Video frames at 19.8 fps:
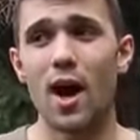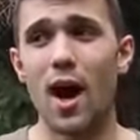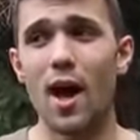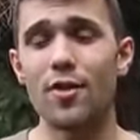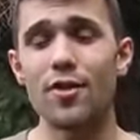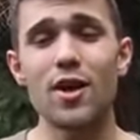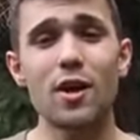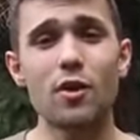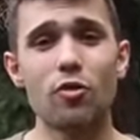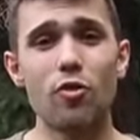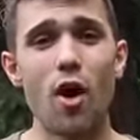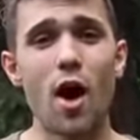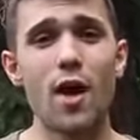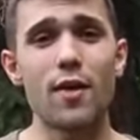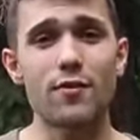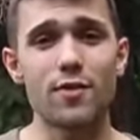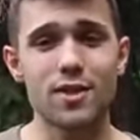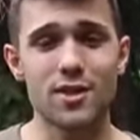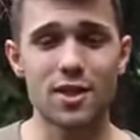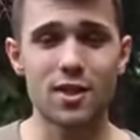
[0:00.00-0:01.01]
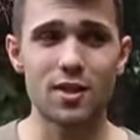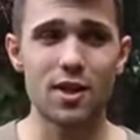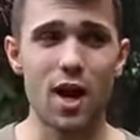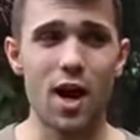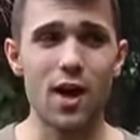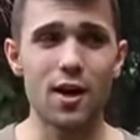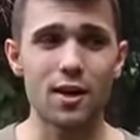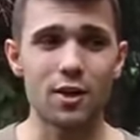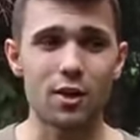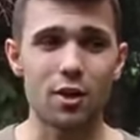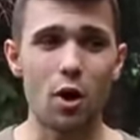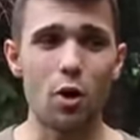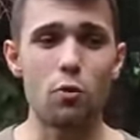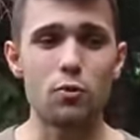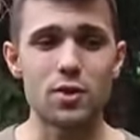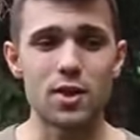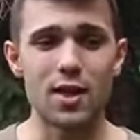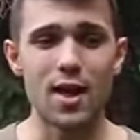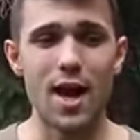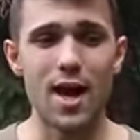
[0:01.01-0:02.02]
I think a lot of us could kind of go
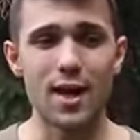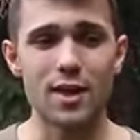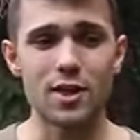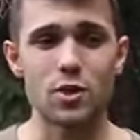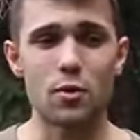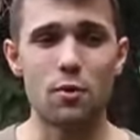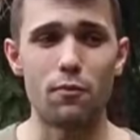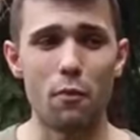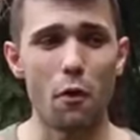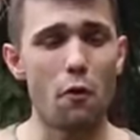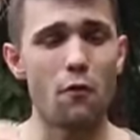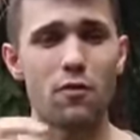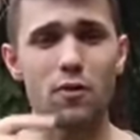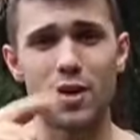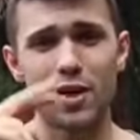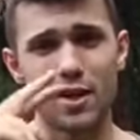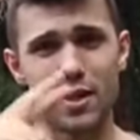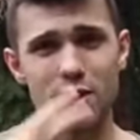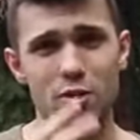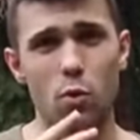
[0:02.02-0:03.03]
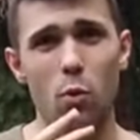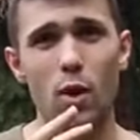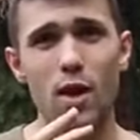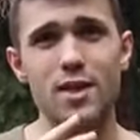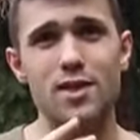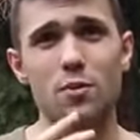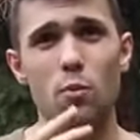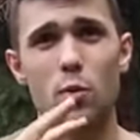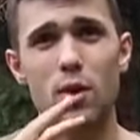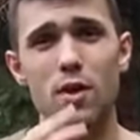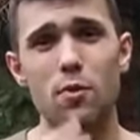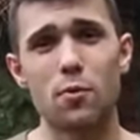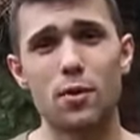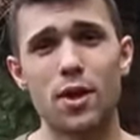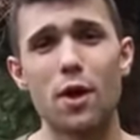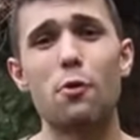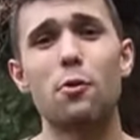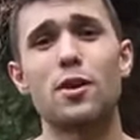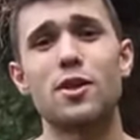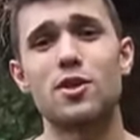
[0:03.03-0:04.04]
to that issue of overeating twice a week
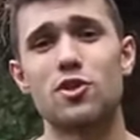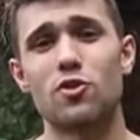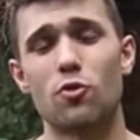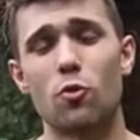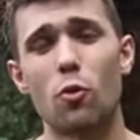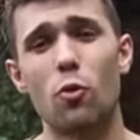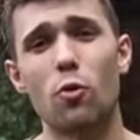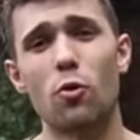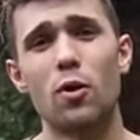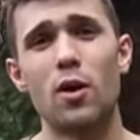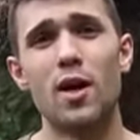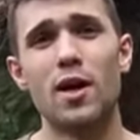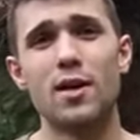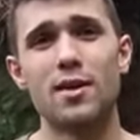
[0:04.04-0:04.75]
without control